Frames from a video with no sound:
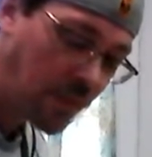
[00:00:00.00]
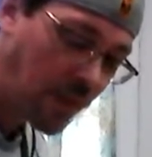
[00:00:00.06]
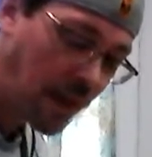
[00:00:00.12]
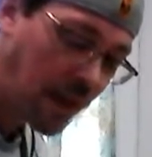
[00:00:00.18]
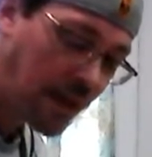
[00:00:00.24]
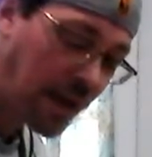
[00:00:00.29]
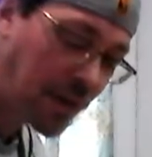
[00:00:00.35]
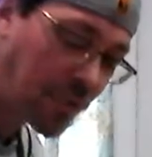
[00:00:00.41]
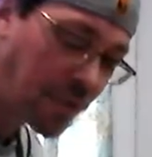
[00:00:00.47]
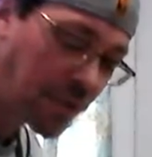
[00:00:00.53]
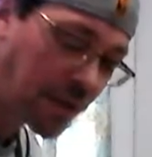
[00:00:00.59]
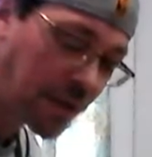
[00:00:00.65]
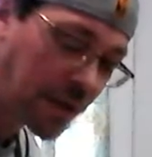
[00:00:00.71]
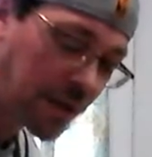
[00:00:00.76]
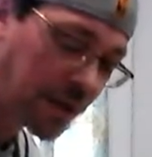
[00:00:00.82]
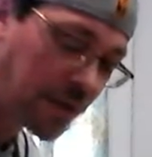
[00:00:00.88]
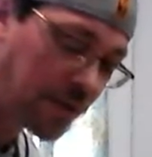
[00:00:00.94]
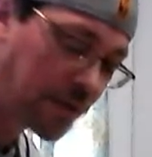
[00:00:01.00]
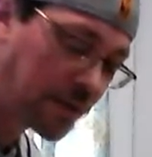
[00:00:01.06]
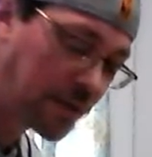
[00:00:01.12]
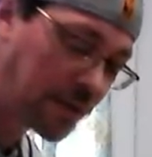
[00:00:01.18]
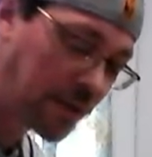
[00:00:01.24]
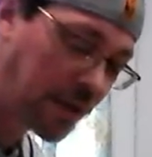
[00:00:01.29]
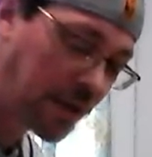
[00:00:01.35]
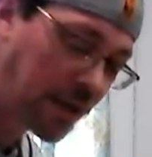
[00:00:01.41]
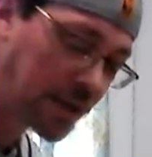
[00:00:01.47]
and I will eat it.
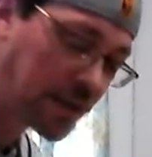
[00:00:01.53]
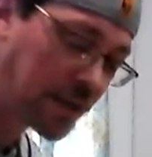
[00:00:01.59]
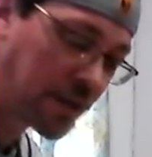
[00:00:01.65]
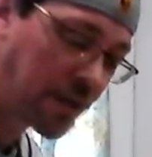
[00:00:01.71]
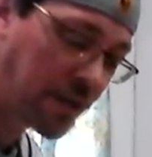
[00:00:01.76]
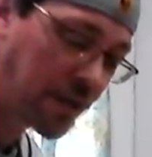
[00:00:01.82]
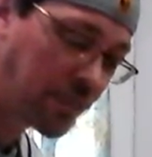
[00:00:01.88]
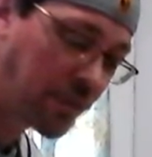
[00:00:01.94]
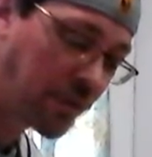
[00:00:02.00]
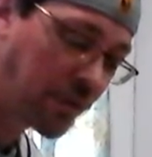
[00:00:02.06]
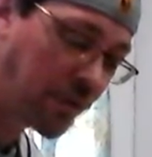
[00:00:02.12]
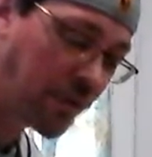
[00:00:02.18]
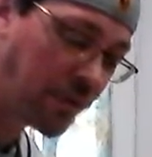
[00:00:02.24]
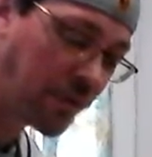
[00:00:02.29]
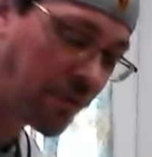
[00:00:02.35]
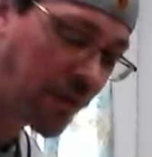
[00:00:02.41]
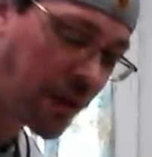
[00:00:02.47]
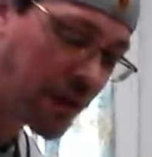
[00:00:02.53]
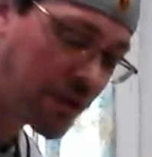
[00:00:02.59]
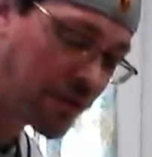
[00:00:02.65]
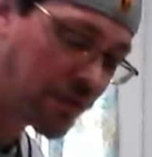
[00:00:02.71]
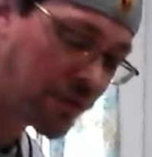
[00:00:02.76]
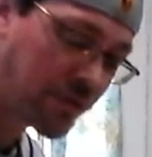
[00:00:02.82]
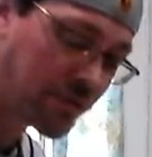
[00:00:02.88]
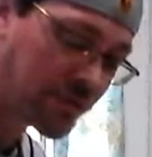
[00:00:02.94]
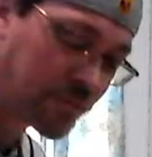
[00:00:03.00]
Like I said, I prefer fresh
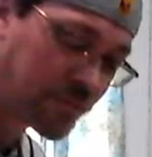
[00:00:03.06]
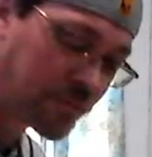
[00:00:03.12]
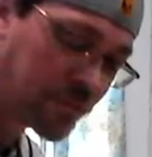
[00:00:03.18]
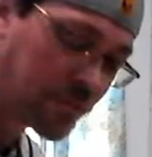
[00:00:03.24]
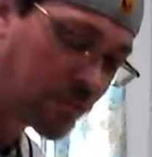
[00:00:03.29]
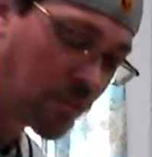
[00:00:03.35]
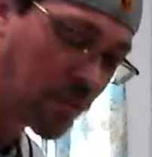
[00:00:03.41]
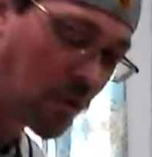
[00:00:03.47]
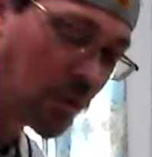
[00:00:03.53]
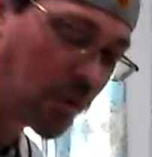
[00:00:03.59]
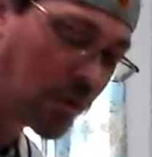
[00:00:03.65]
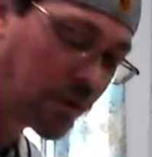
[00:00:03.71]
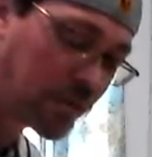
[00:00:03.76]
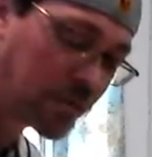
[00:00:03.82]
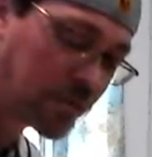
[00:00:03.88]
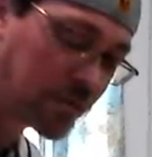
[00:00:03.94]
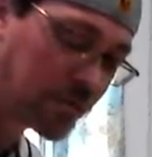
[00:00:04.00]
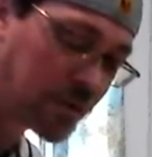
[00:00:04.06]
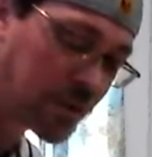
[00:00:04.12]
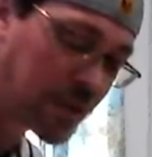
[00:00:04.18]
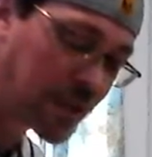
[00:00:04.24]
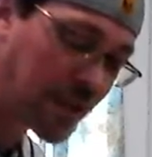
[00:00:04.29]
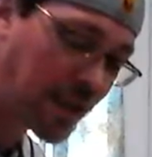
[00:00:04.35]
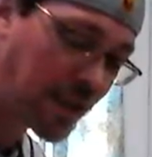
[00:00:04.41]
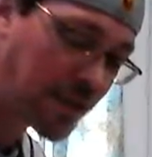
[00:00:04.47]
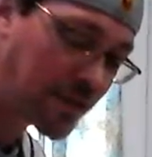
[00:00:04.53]
or
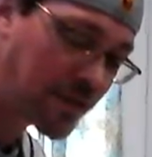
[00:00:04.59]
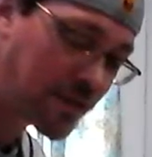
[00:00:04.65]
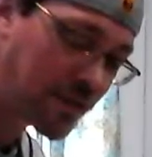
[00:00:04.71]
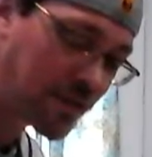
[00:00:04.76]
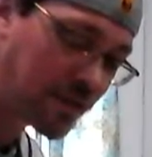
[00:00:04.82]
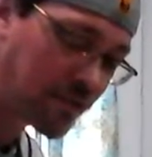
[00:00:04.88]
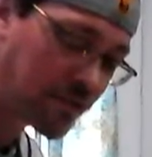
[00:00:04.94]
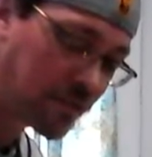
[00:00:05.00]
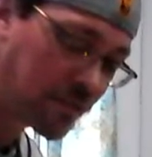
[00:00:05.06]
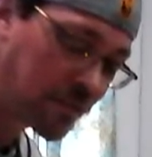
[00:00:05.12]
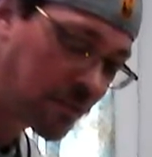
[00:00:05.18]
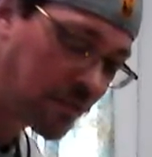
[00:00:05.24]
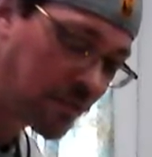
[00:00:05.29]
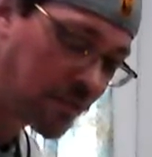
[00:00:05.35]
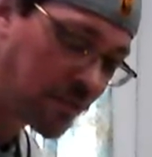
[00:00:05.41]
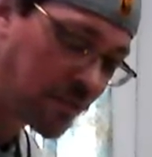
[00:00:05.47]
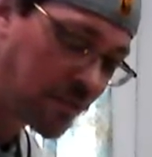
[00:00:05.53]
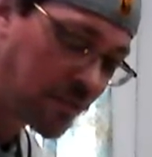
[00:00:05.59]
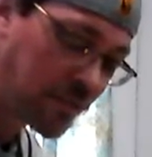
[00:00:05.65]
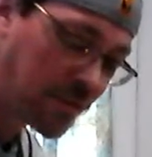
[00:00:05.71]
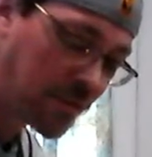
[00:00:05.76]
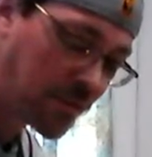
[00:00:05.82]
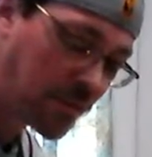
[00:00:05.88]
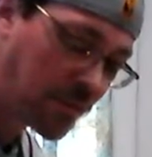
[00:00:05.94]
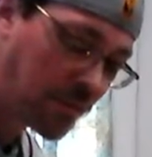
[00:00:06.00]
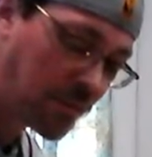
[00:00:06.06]
sliced.
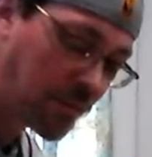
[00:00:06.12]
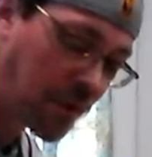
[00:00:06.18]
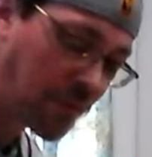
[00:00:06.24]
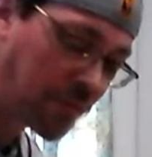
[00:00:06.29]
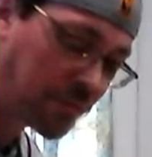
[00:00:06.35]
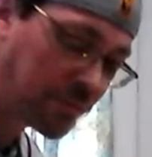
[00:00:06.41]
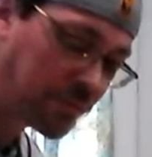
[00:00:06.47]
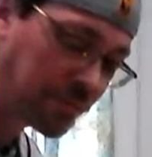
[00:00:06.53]
But